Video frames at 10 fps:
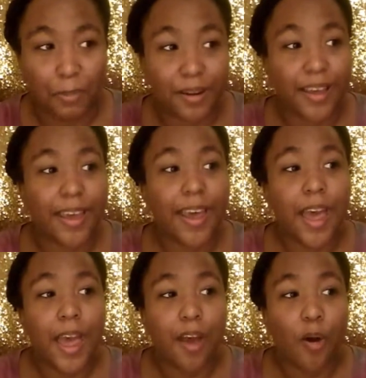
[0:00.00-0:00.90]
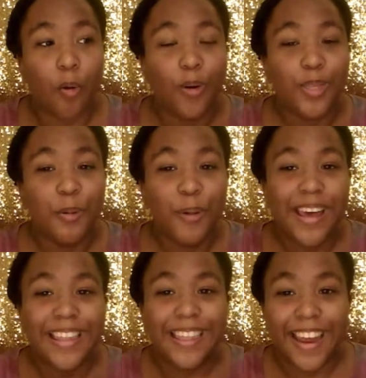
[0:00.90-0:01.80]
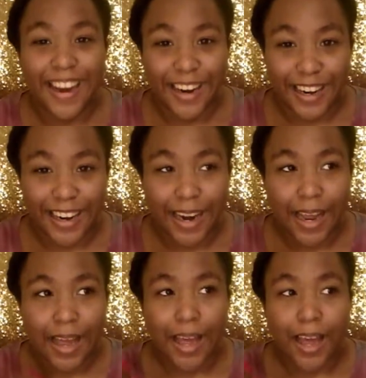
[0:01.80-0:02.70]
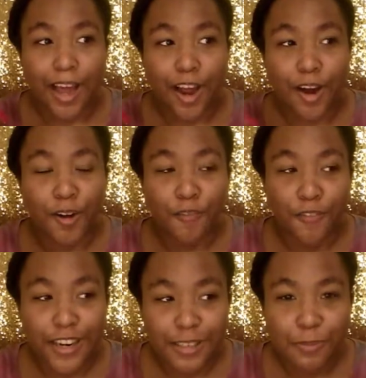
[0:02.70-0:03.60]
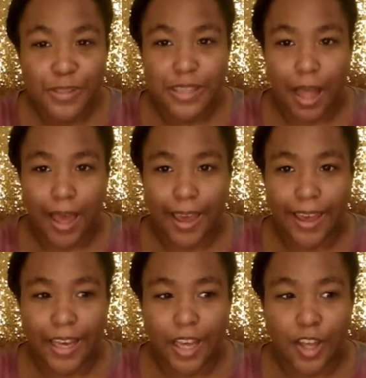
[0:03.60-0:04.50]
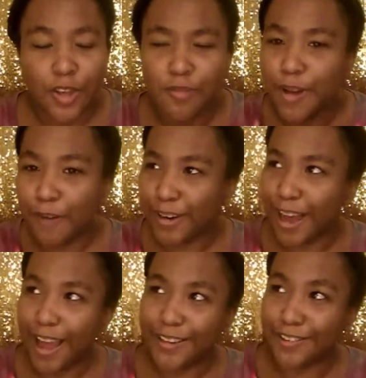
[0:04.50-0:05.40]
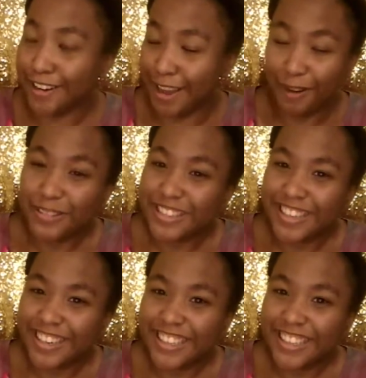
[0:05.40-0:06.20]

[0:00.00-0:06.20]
But on the way there, her friend was like, "You've never gotten your nails done?"